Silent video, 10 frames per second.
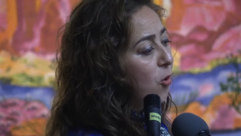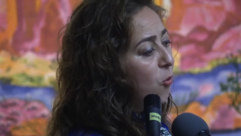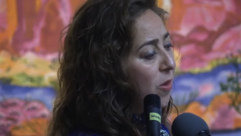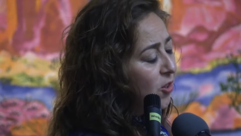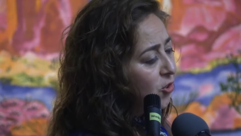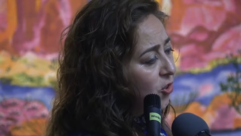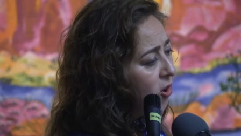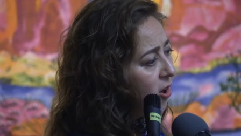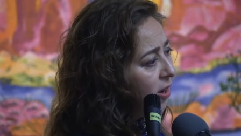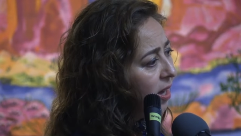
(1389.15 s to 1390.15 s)
with a
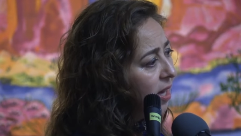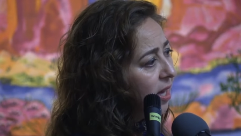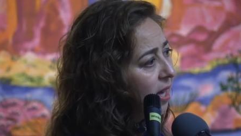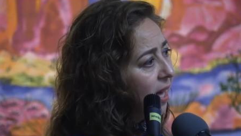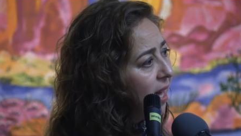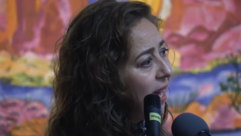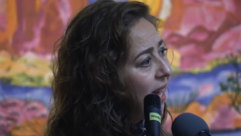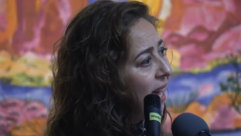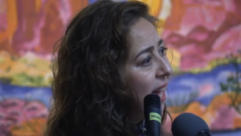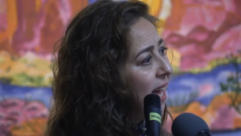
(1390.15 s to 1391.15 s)
song,
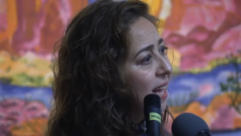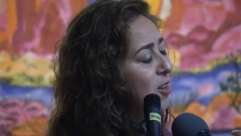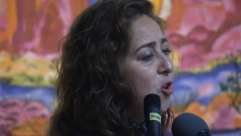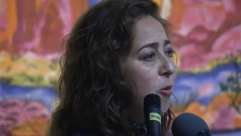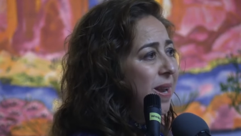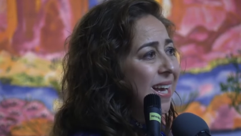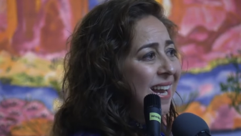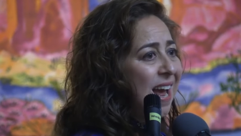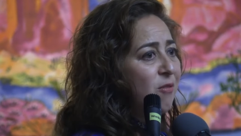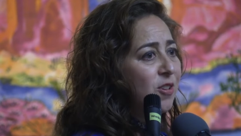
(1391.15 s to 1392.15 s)
nobody
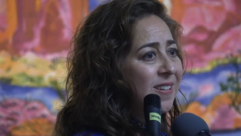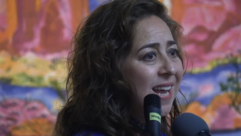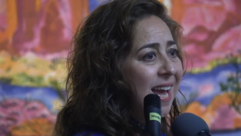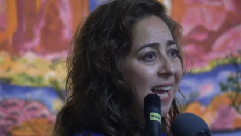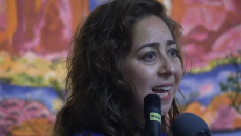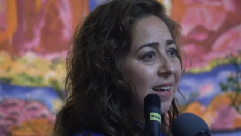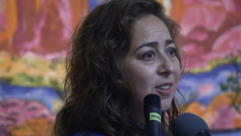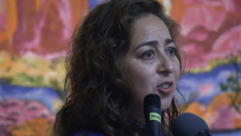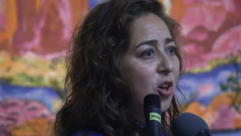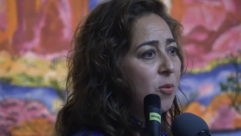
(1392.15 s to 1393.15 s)
can ever say,
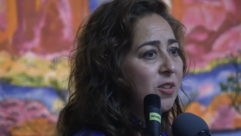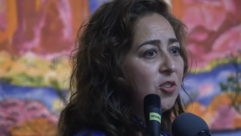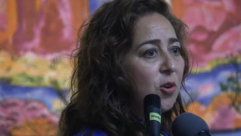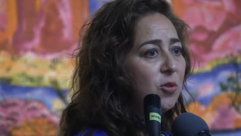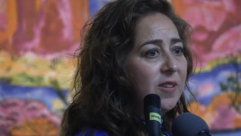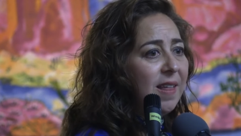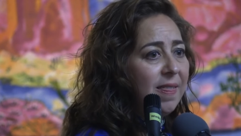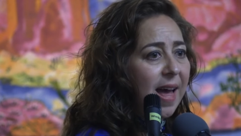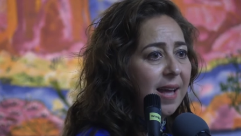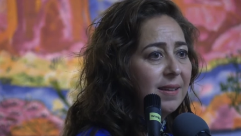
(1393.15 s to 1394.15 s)
so-and-so said
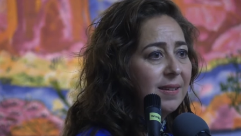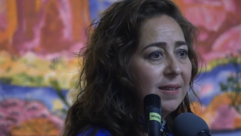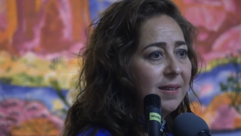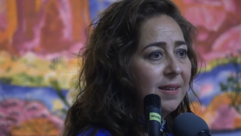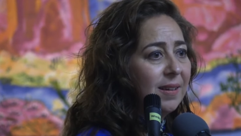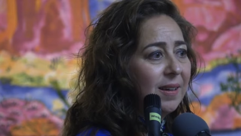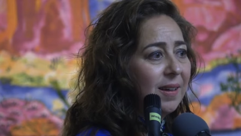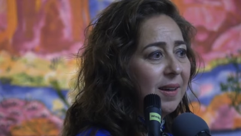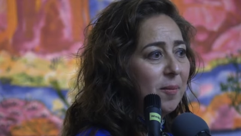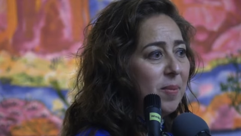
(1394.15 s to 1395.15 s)
that,
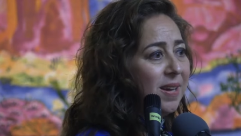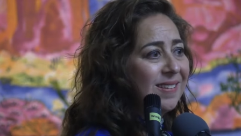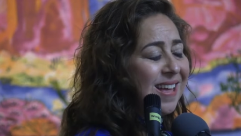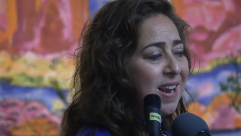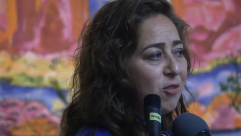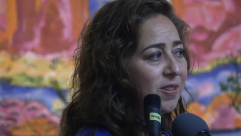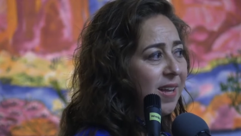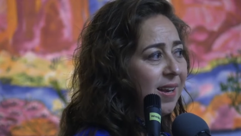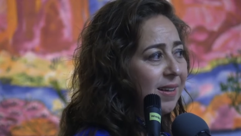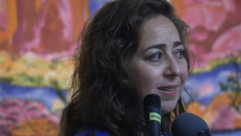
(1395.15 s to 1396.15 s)
because they never
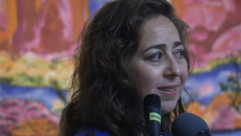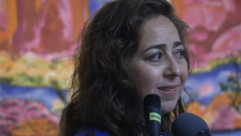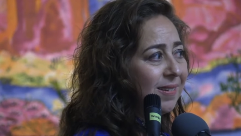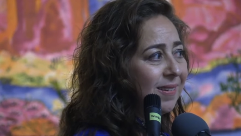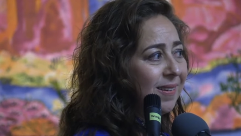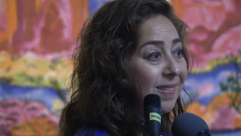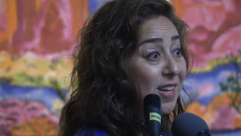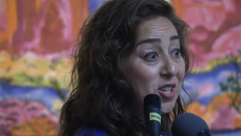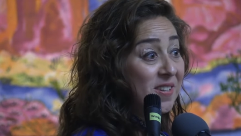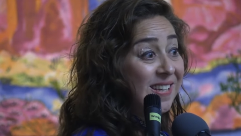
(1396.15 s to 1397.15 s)
said it. They
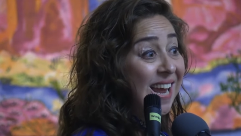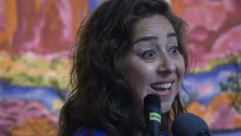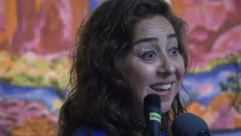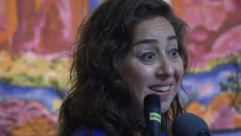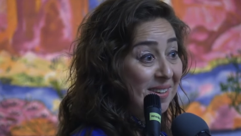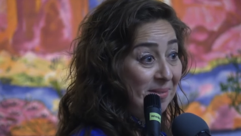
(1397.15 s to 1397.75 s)
just sang it.